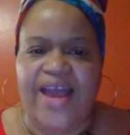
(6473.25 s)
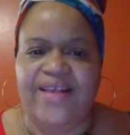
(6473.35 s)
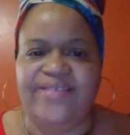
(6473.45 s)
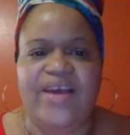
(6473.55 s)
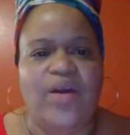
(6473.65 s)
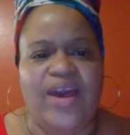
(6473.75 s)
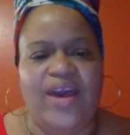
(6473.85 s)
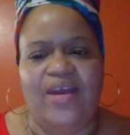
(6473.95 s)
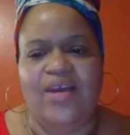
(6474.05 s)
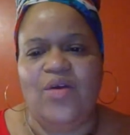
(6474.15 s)
and say,
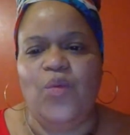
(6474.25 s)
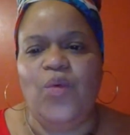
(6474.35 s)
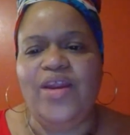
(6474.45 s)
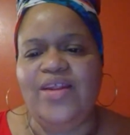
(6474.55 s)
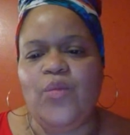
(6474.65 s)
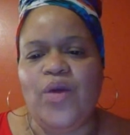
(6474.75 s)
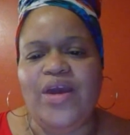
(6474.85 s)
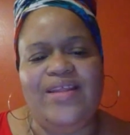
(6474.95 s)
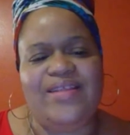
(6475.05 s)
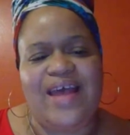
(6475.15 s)
okay, where
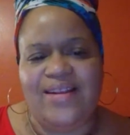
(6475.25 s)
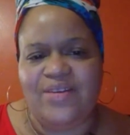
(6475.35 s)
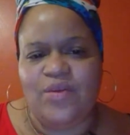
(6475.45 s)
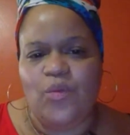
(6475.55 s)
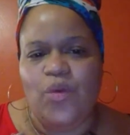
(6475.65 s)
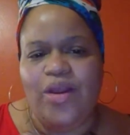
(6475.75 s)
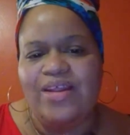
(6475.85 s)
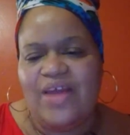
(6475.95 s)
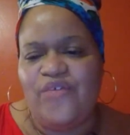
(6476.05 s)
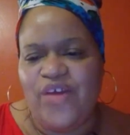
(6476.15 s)
did
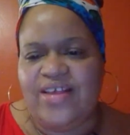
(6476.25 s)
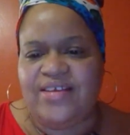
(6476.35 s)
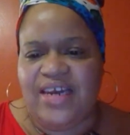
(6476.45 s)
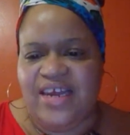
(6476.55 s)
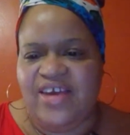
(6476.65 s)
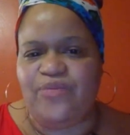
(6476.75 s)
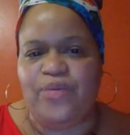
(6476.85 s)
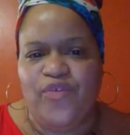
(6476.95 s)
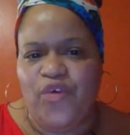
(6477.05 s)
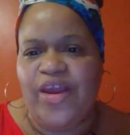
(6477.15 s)
that phrase
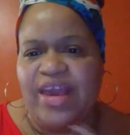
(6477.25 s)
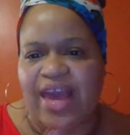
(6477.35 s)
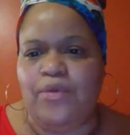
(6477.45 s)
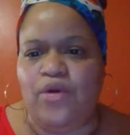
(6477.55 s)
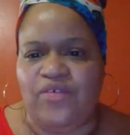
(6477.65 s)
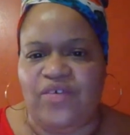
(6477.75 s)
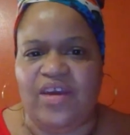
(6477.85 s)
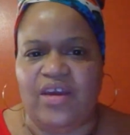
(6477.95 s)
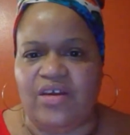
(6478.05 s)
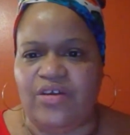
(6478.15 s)
live before it came over
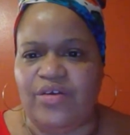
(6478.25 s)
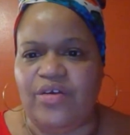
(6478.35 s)
here?